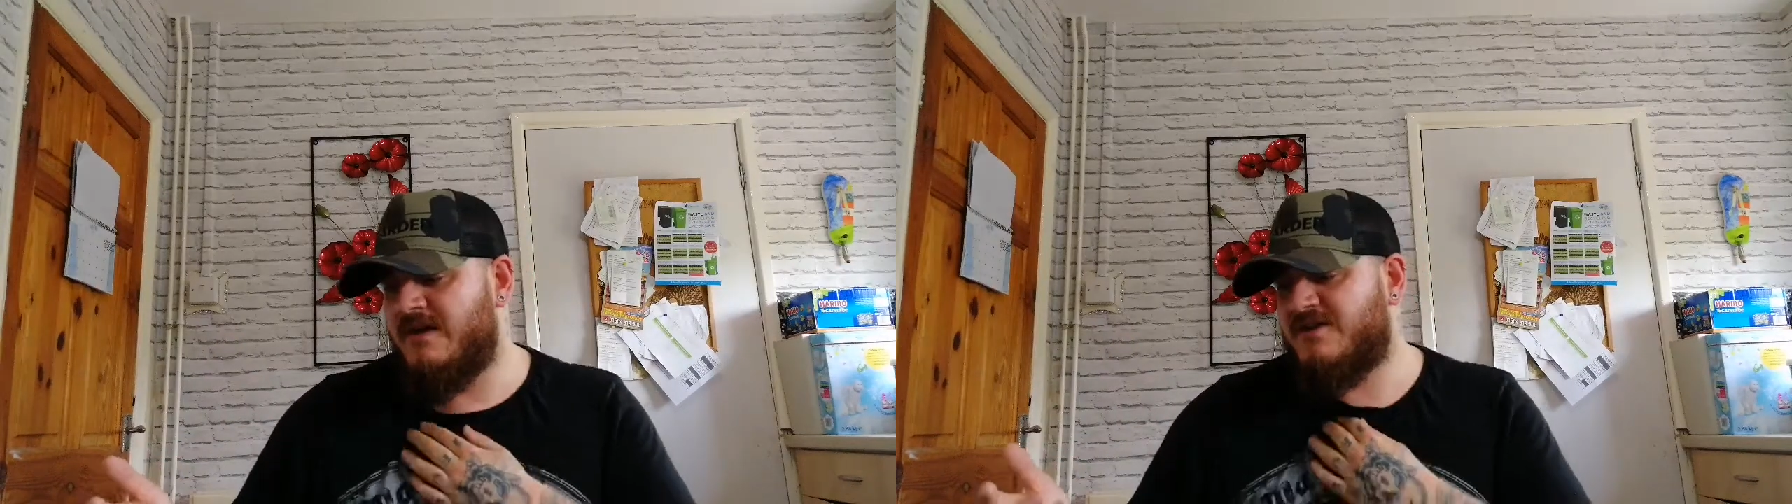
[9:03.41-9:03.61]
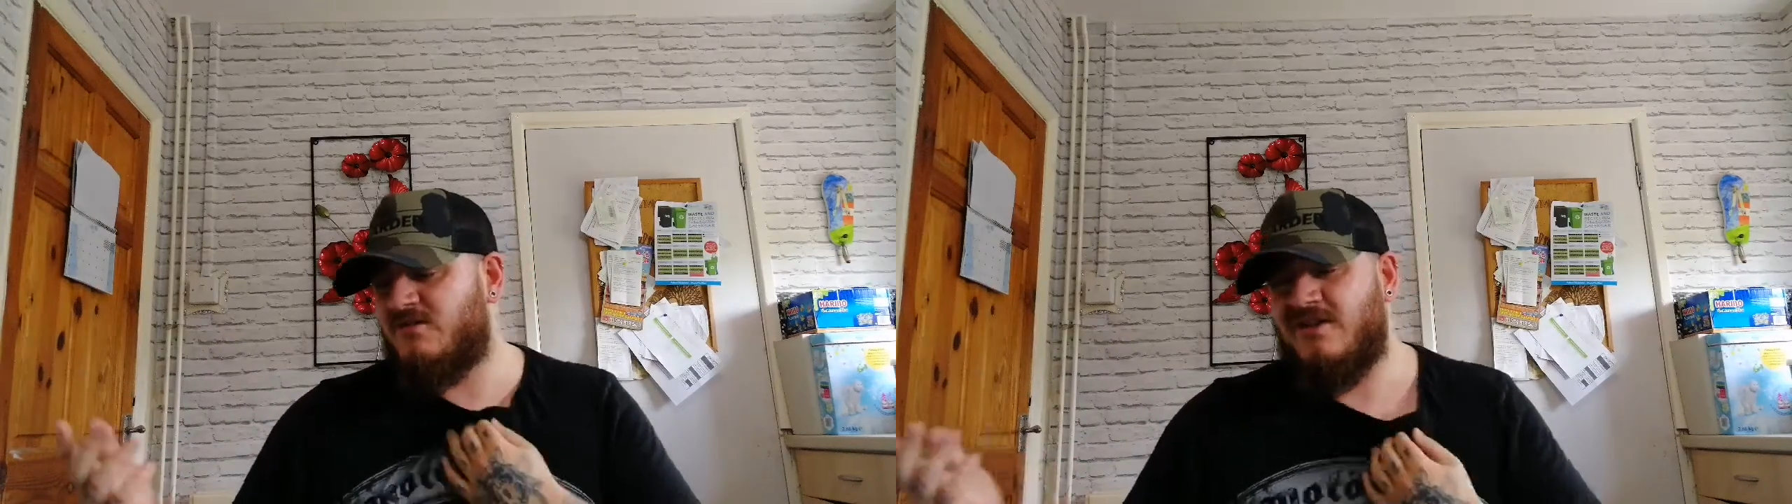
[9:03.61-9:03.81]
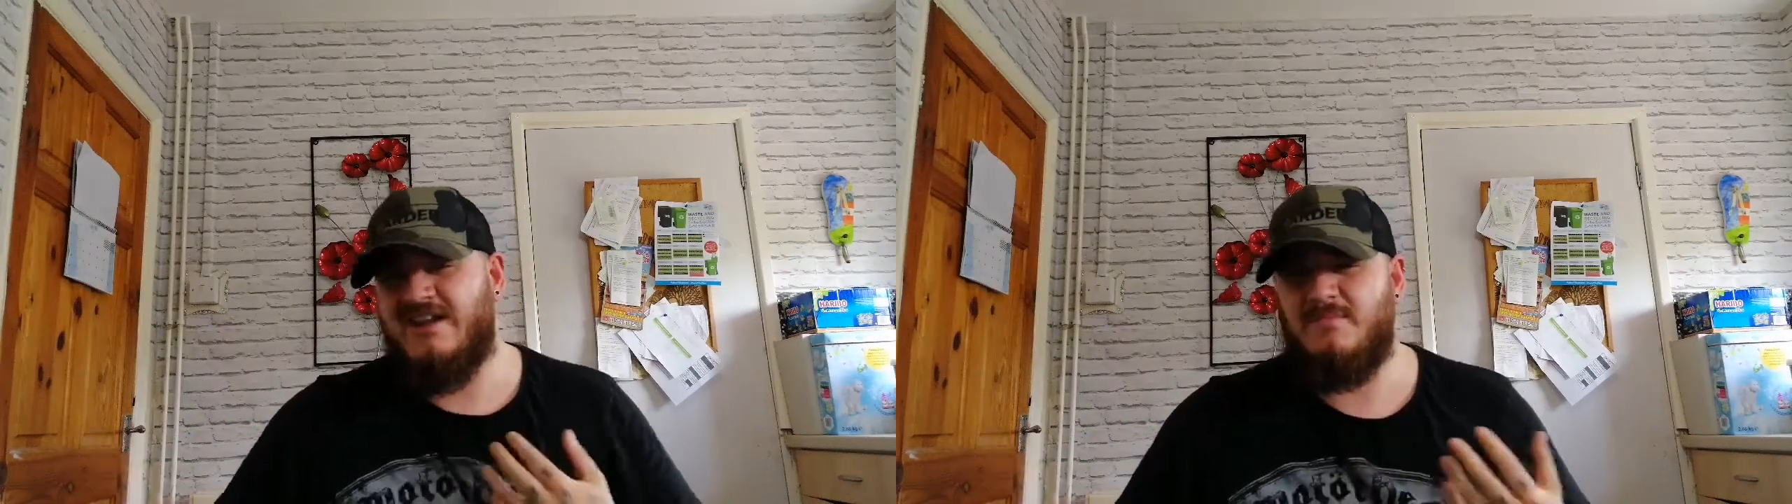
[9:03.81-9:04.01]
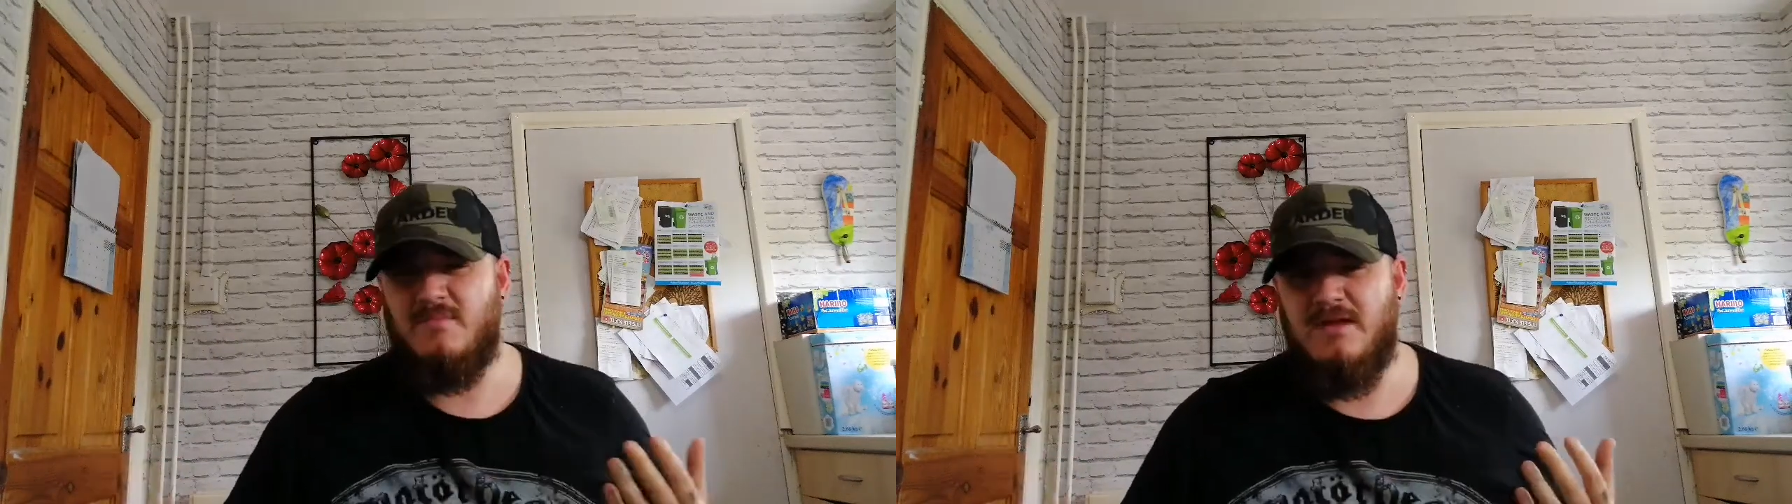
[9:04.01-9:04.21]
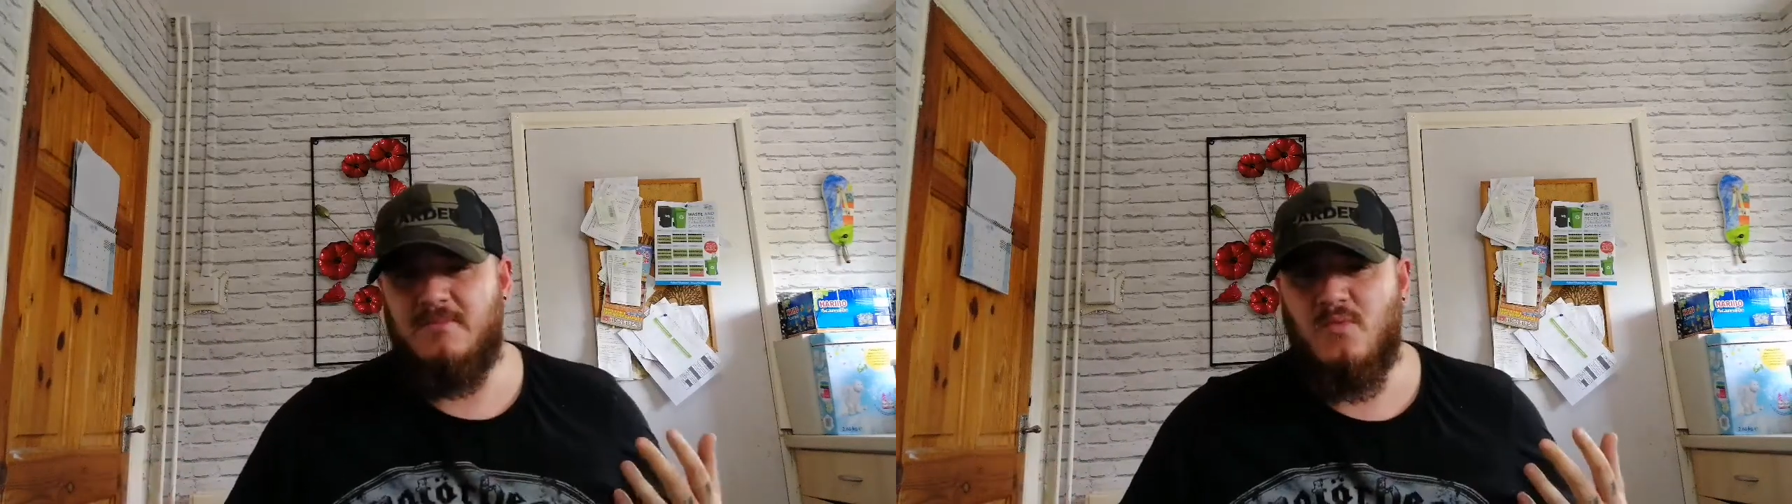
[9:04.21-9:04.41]
I don't like keeping
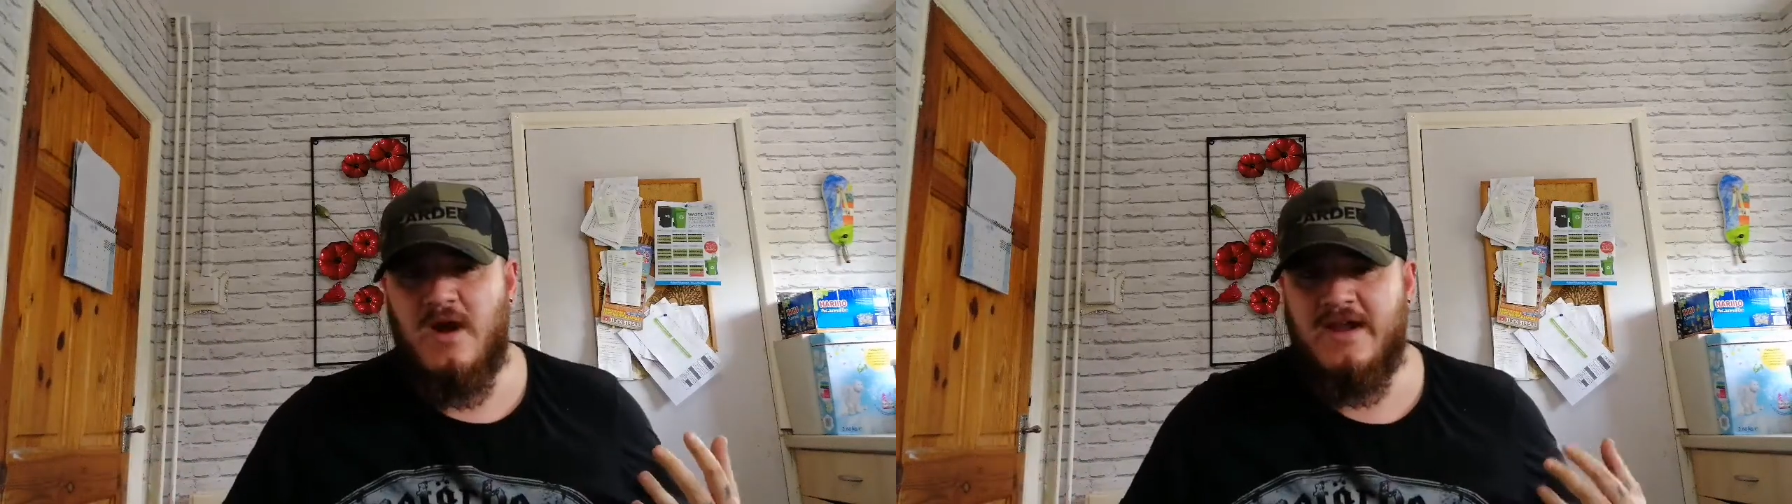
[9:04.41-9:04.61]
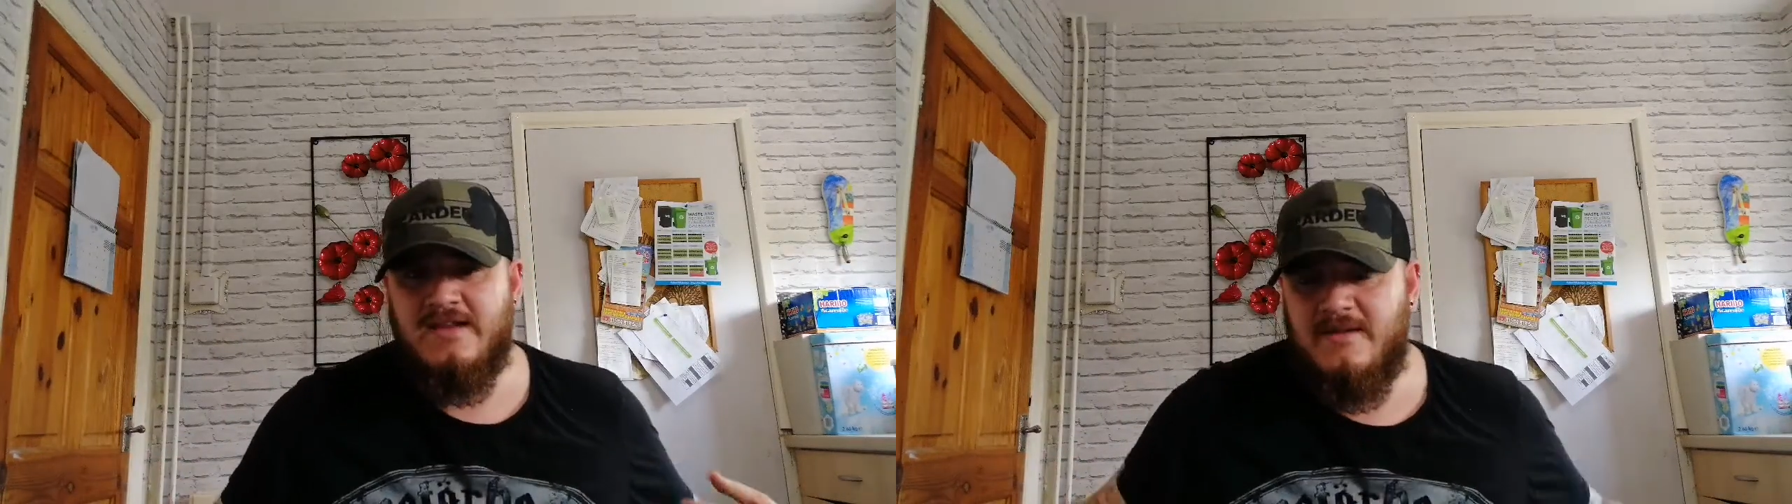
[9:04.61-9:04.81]
people waiting.